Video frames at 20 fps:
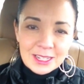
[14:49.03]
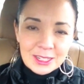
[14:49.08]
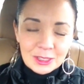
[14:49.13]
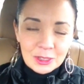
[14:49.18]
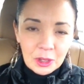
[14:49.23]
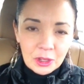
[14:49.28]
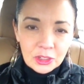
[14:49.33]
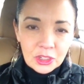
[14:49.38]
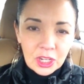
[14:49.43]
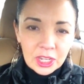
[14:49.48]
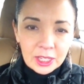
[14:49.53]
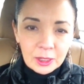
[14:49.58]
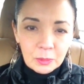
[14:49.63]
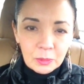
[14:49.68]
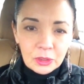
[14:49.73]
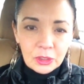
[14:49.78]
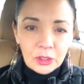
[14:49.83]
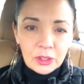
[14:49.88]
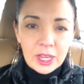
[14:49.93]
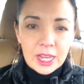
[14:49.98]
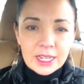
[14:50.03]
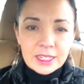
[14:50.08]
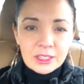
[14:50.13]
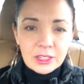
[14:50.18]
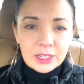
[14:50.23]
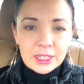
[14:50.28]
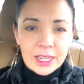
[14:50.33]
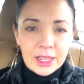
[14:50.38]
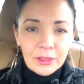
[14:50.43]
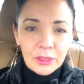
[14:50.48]
So I'll check in with you guys
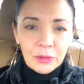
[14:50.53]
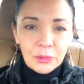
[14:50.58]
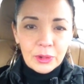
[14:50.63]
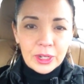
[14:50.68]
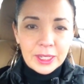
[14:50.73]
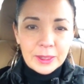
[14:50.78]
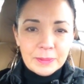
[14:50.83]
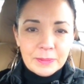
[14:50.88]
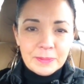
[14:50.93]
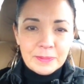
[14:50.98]
on day 3.